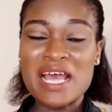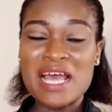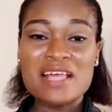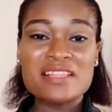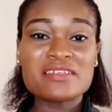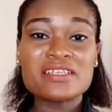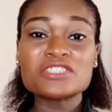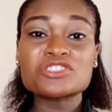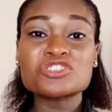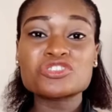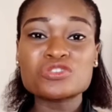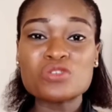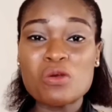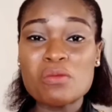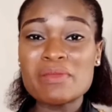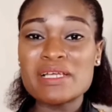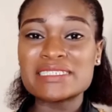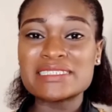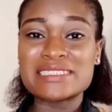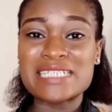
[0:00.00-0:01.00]
There are so
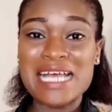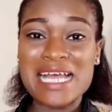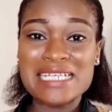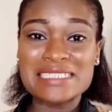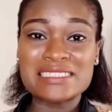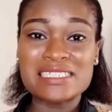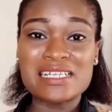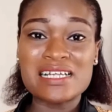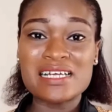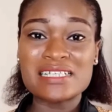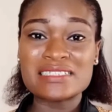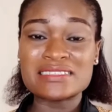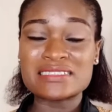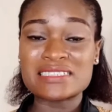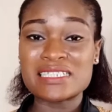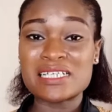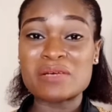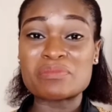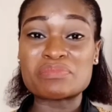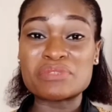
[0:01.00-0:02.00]
many guidelines that
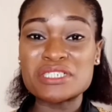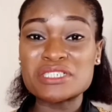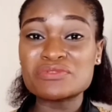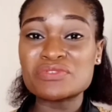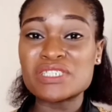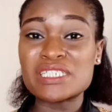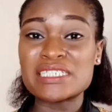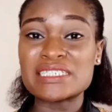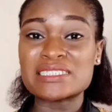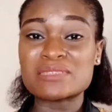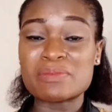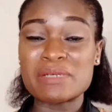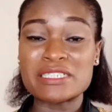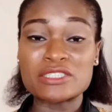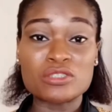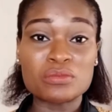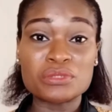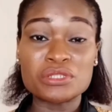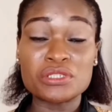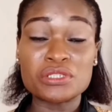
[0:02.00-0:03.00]
have been released by
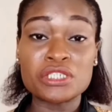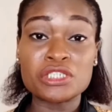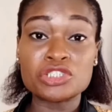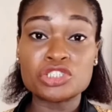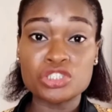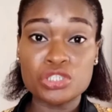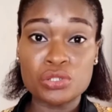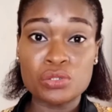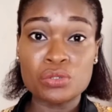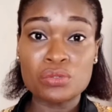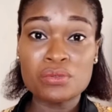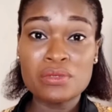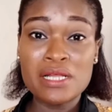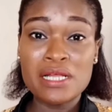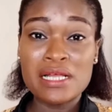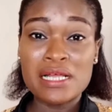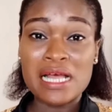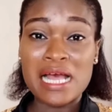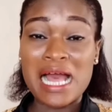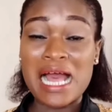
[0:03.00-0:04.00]
WHO
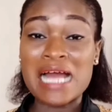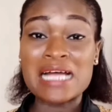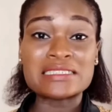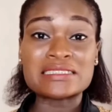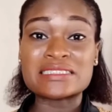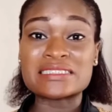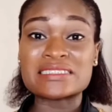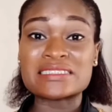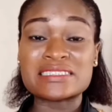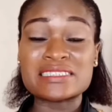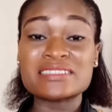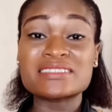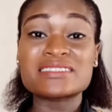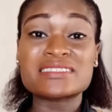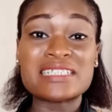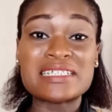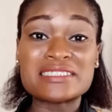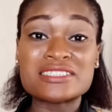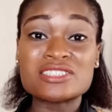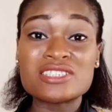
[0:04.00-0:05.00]
and disease
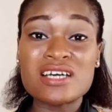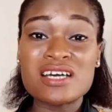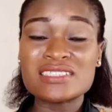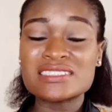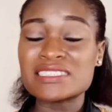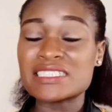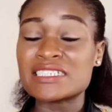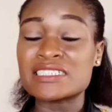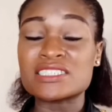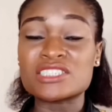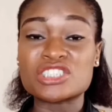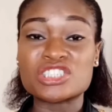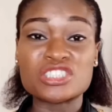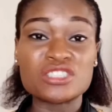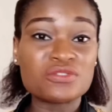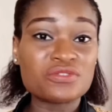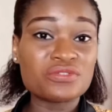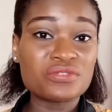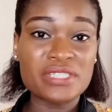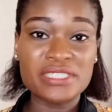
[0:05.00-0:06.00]
centers in
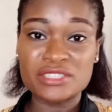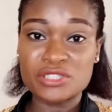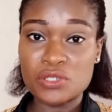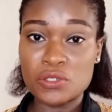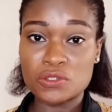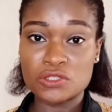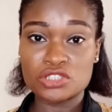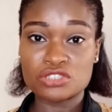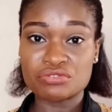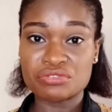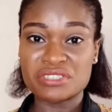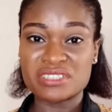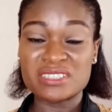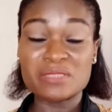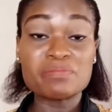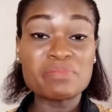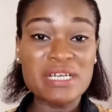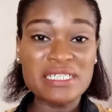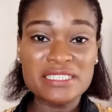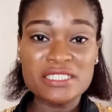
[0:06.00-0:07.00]
different countries,
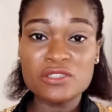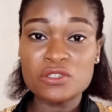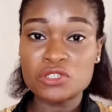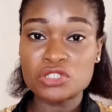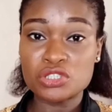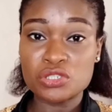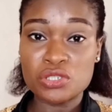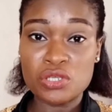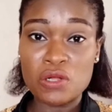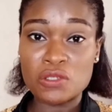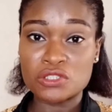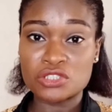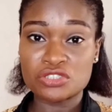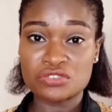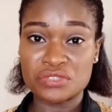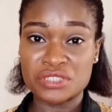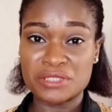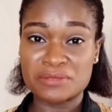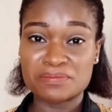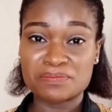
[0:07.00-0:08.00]
depending on your
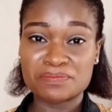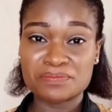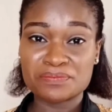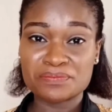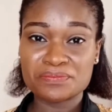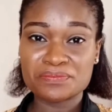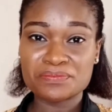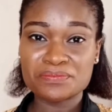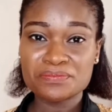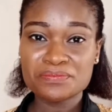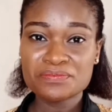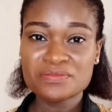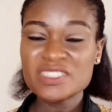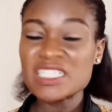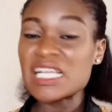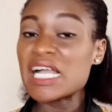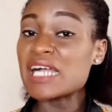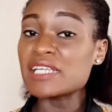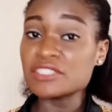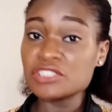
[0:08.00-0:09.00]
country.
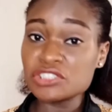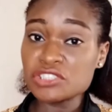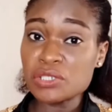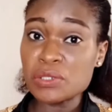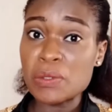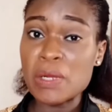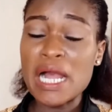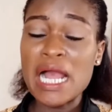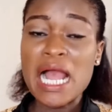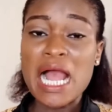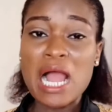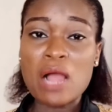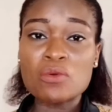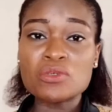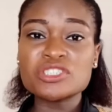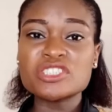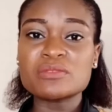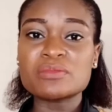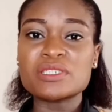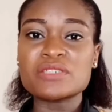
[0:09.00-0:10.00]
And so I want
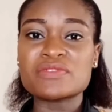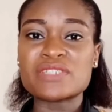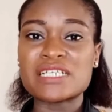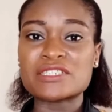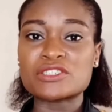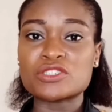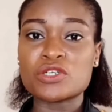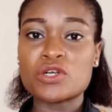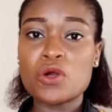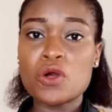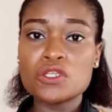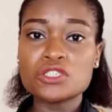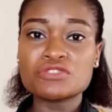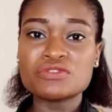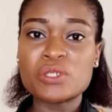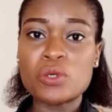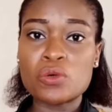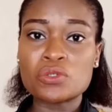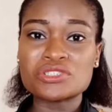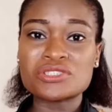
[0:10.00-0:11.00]
to believe that your country
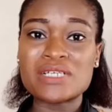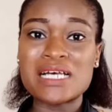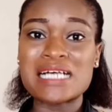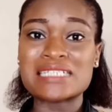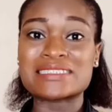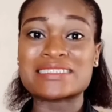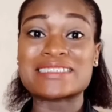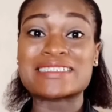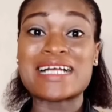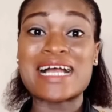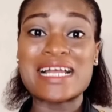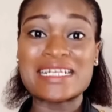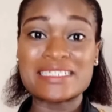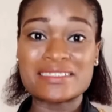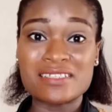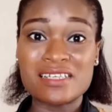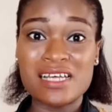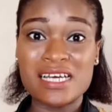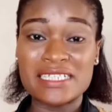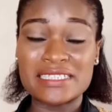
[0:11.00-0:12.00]
also has a
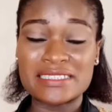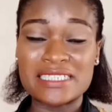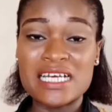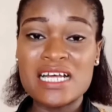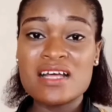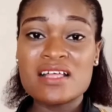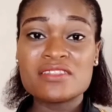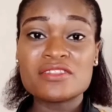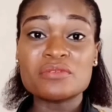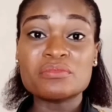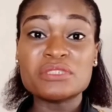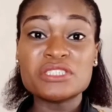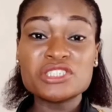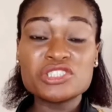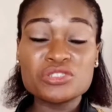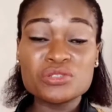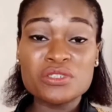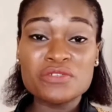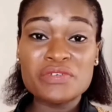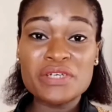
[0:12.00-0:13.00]
guideline. The
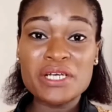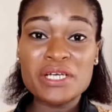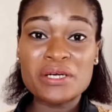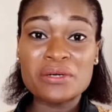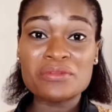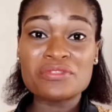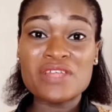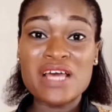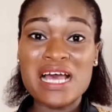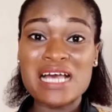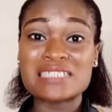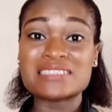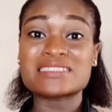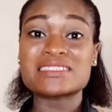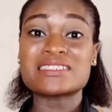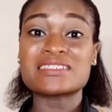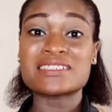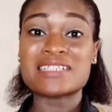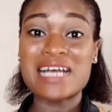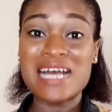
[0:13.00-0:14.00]
Ministry of Health has a
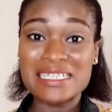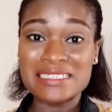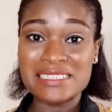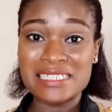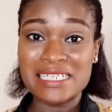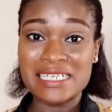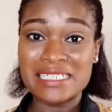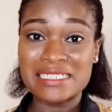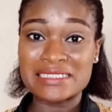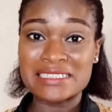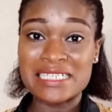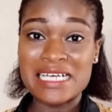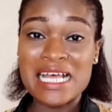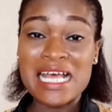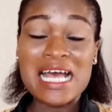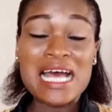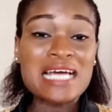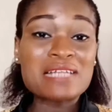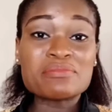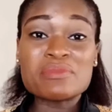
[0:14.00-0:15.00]
guideline,
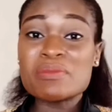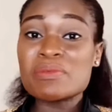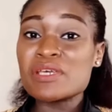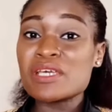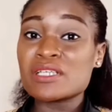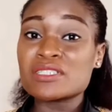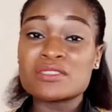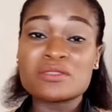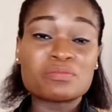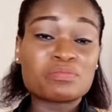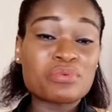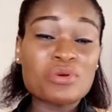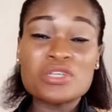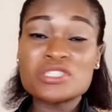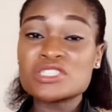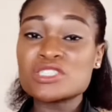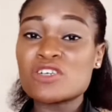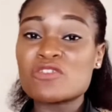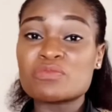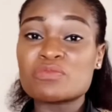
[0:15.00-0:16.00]
and maybe the body
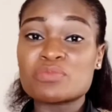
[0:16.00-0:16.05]
of